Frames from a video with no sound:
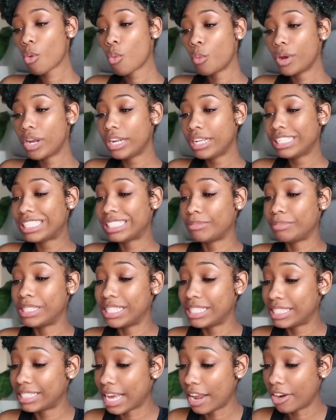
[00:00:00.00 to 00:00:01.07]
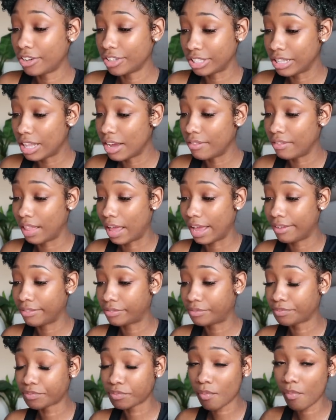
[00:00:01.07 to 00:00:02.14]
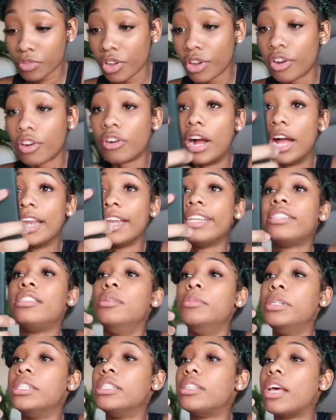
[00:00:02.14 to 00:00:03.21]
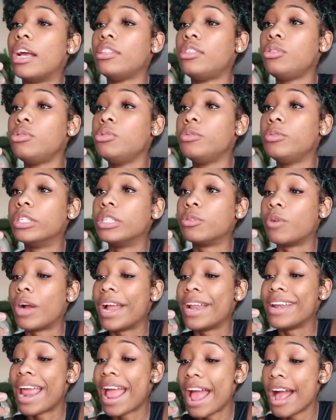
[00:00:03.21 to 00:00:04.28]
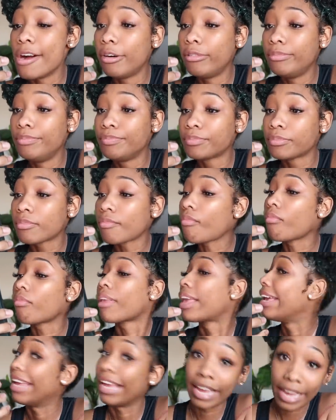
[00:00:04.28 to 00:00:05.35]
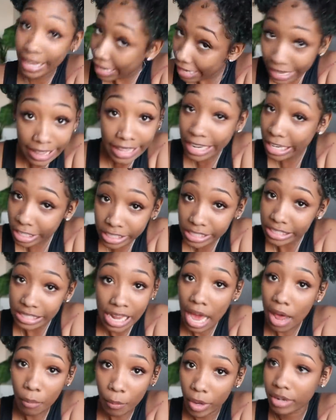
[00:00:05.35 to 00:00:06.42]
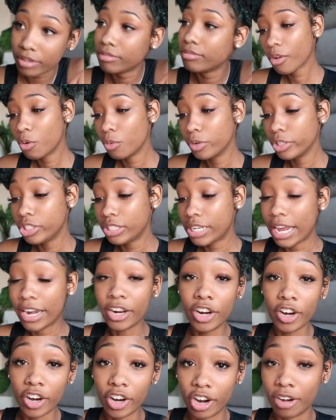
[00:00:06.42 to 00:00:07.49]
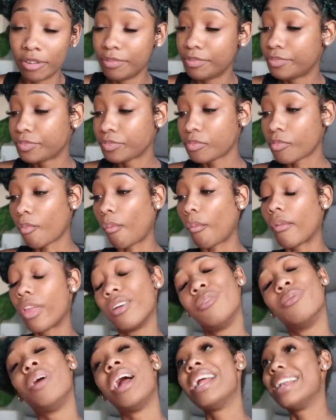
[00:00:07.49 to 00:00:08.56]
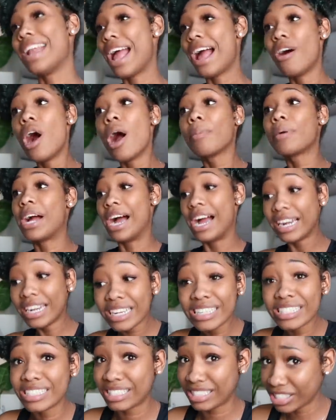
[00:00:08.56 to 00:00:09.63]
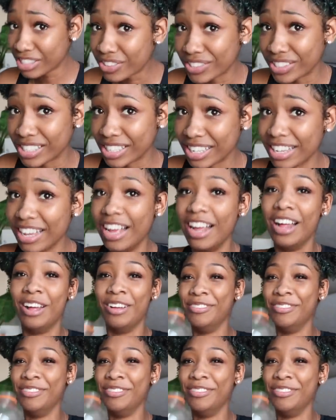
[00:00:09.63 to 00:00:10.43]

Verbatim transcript: We need some insight on your love life. Girl, I need some insight too, cause right now, eh, there is not one. Would you date a girl? Right now, I'm kind of considering it.